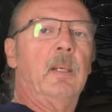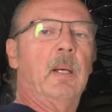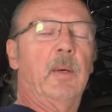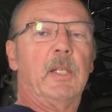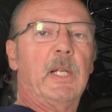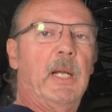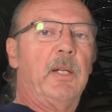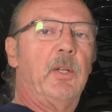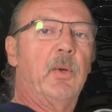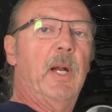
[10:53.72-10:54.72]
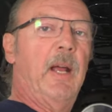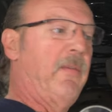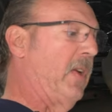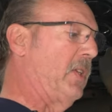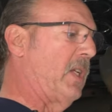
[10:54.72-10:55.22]
Now we slide a two and a
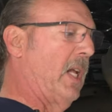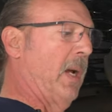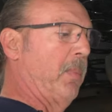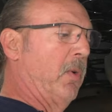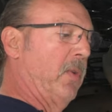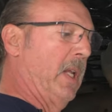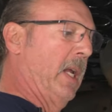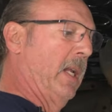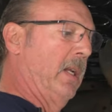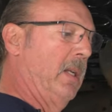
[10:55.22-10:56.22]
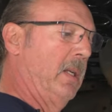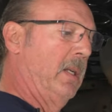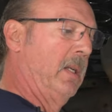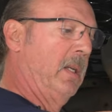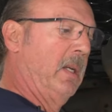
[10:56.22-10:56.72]
half inch clamp over the end
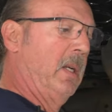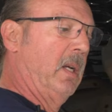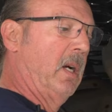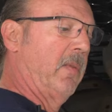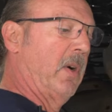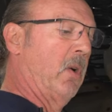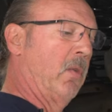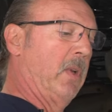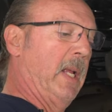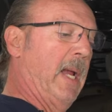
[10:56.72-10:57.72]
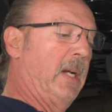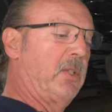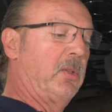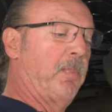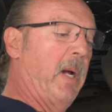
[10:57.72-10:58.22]
of our over the
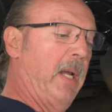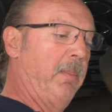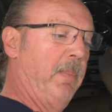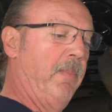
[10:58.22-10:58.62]
axle pipe